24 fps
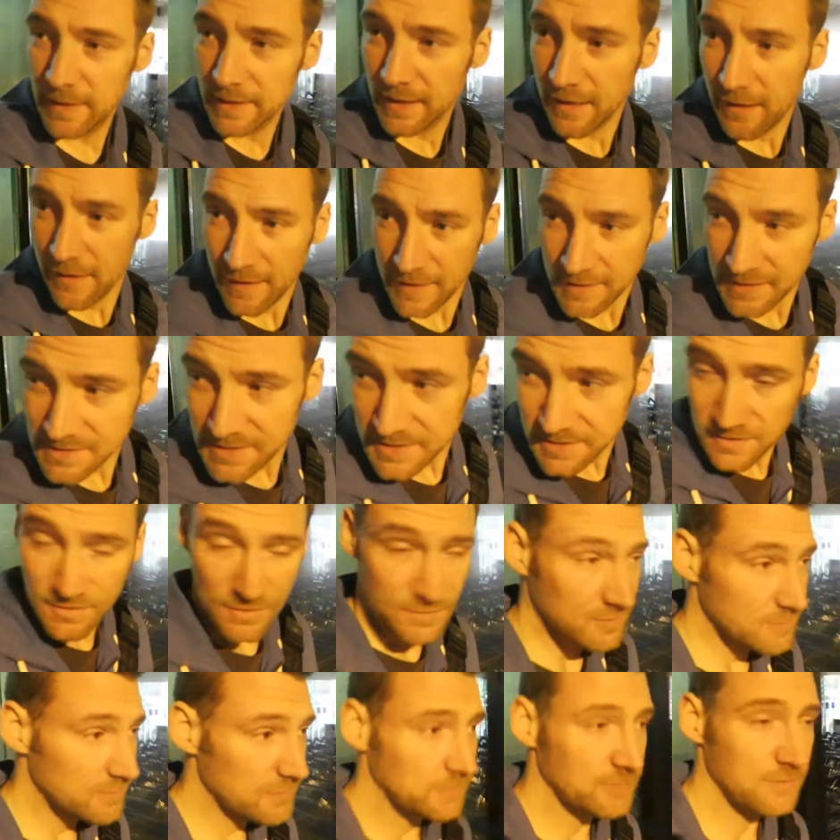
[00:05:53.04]
we're going
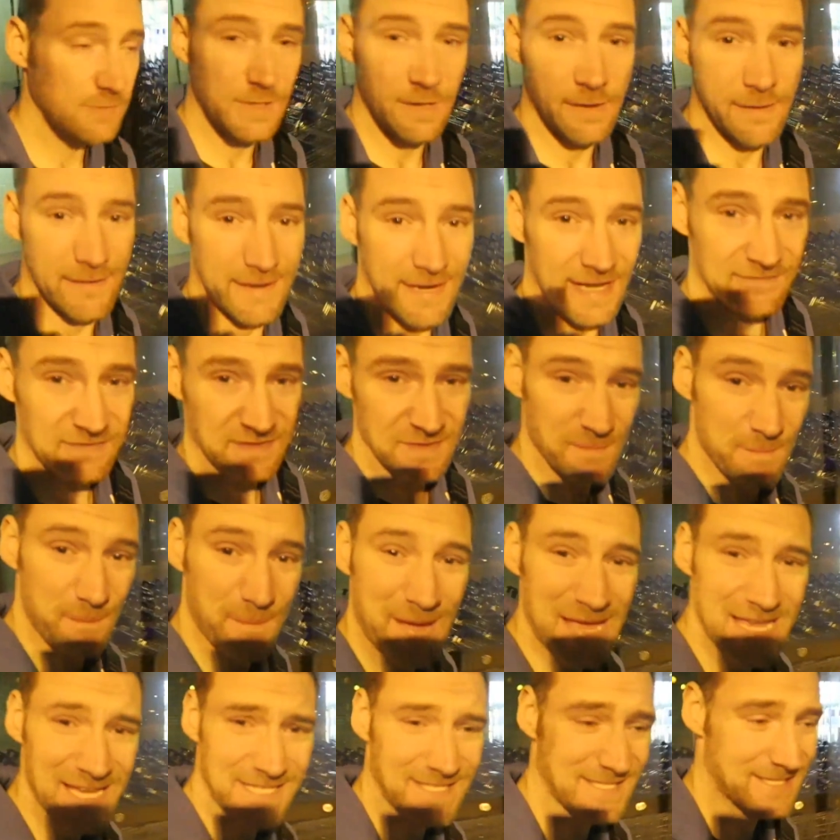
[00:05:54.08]
to go out and have some
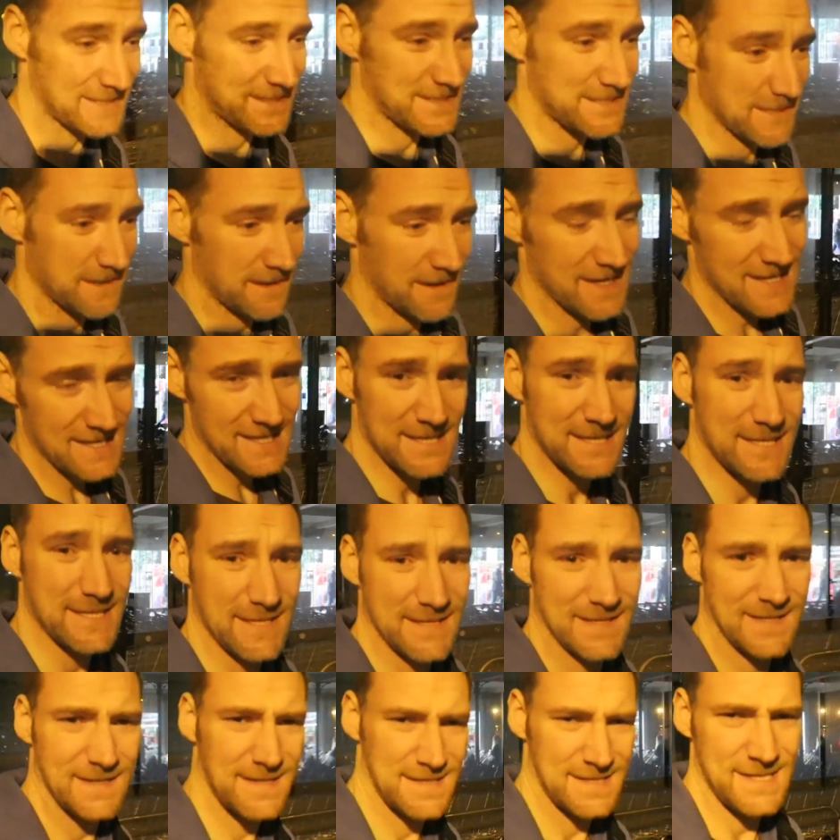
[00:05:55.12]
pizza tonight.
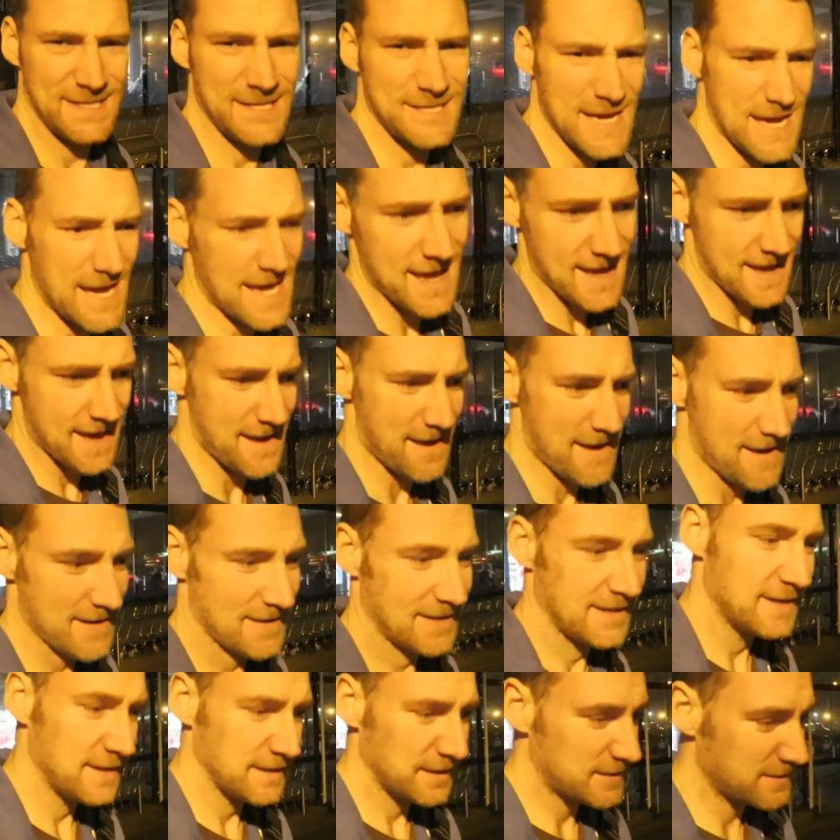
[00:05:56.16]
Yeah,
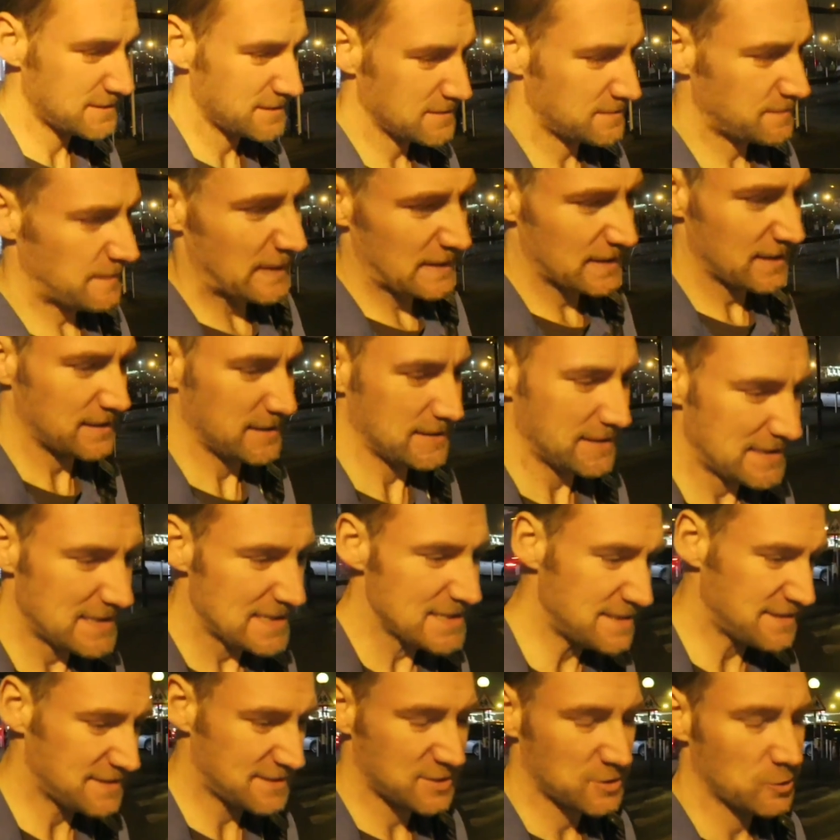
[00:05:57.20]
because it's been at
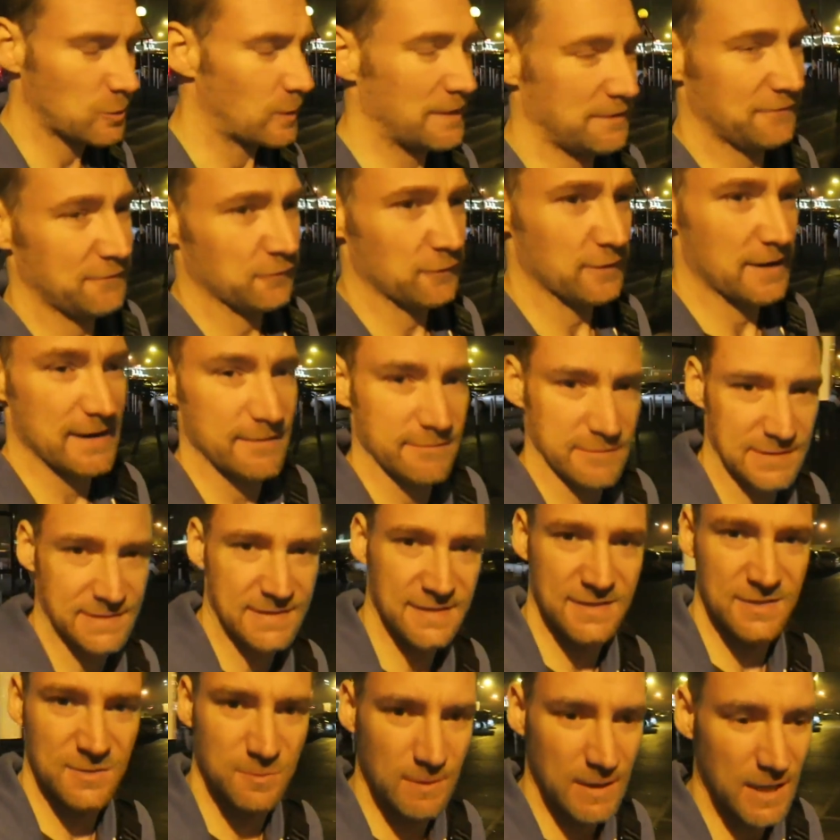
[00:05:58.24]
least 24 hours
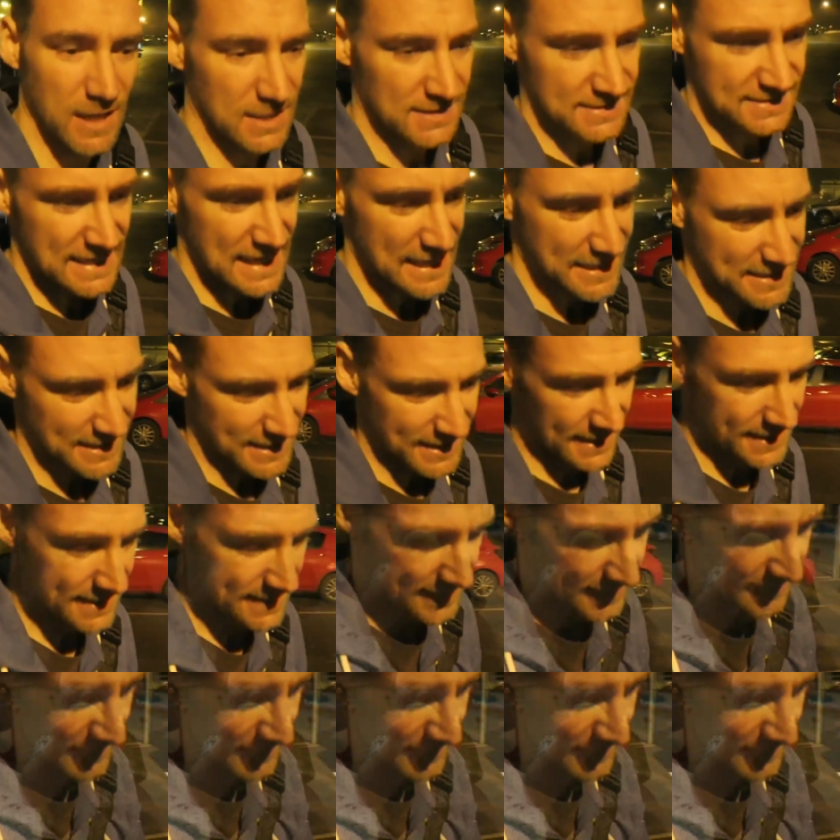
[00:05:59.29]
since we last had any.